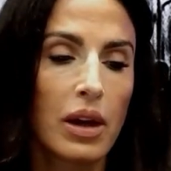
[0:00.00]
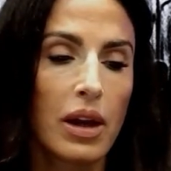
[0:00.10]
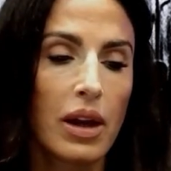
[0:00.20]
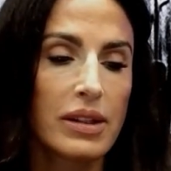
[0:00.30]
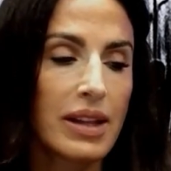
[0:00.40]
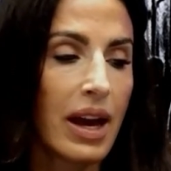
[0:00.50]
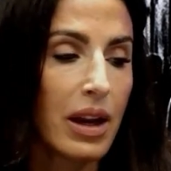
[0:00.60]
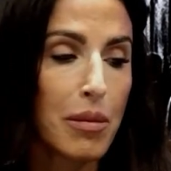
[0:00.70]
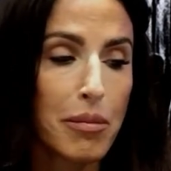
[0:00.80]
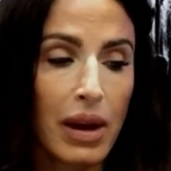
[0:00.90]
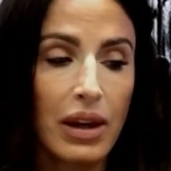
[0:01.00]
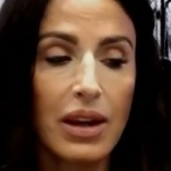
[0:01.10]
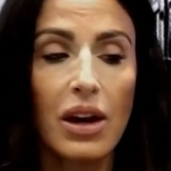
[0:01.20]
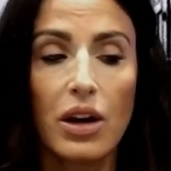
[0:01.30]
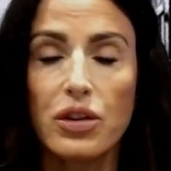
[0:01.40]
is that in many
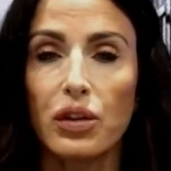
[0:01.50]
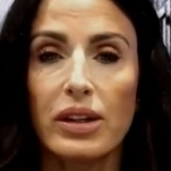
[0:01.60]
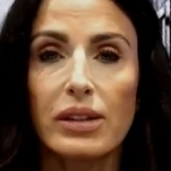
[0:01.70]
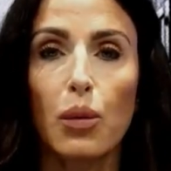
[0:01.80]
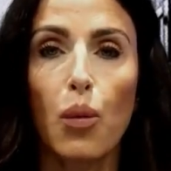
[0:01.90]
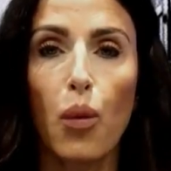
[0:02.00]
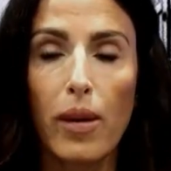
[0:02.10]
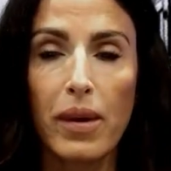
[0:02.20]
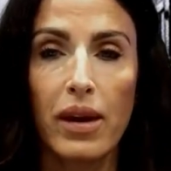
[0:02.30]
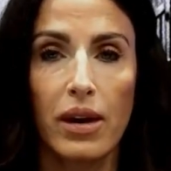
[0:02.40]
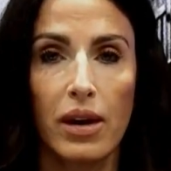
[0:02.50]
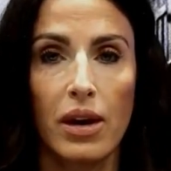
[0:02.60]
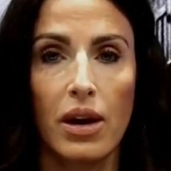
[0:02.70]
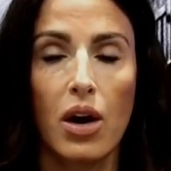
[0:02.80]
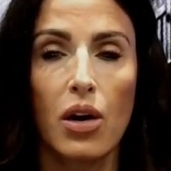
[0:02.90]
countries, women
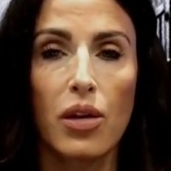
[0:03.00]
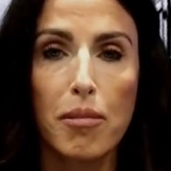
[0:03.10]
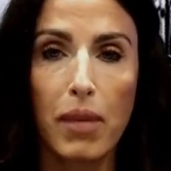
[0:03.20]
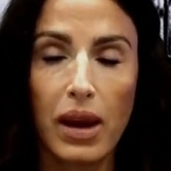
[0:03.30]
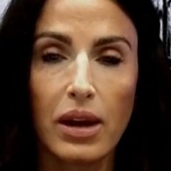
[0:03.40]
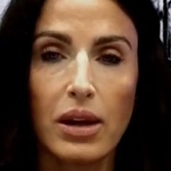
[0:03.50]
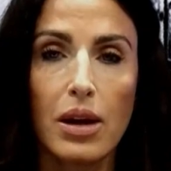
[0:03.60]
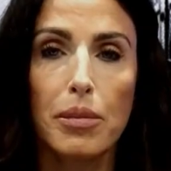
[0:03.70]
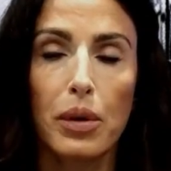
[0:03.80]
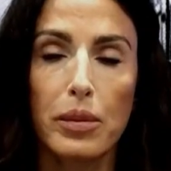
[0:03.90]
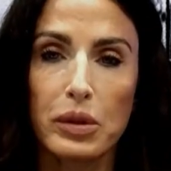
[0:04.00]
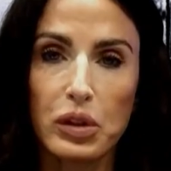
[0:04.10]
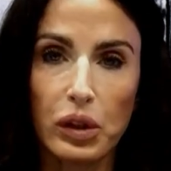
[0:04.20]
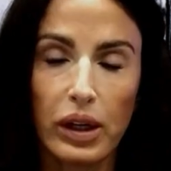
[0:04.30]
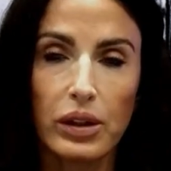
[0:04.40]
are the main
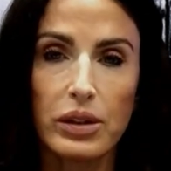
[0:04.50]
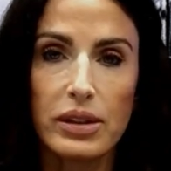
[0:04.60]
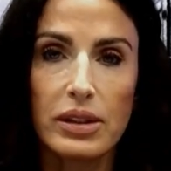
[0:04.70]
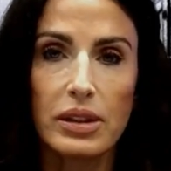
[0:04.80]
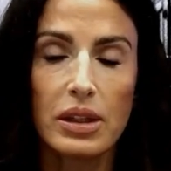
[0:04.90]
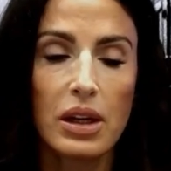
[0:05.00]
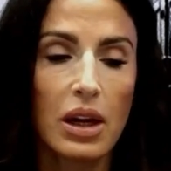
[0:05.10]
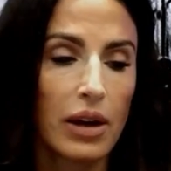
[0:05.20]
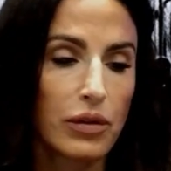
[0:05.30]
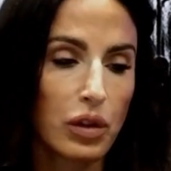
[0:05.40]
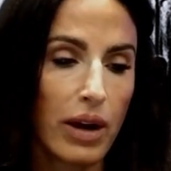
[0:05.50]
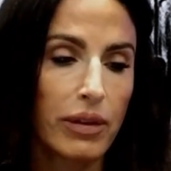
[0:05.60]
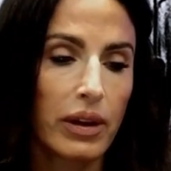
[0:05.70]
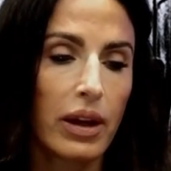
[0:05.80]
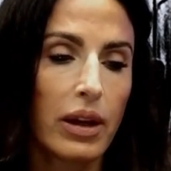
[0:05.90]
perpetrators of
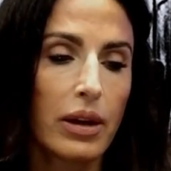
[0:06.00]
trafficking.